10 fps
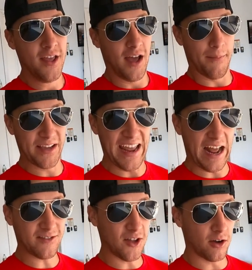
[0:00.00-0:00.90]
Um, again,
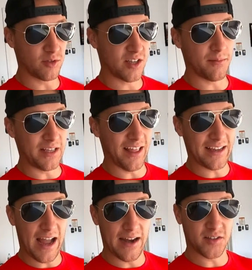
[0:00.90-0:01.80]
I thought it was going to be
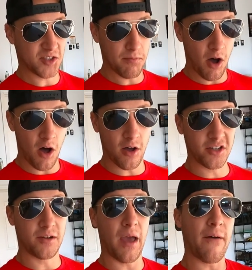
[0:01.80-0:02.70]
like kind of small,
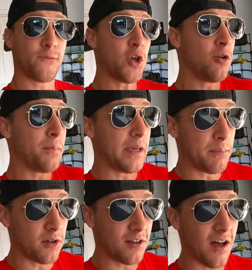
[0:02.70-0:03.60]
you know, a few
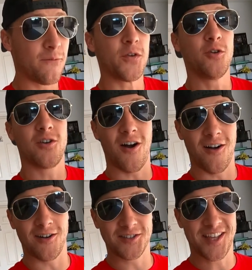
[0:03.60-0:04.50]
people, a few
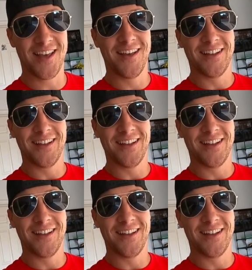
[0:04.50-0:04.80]
cars,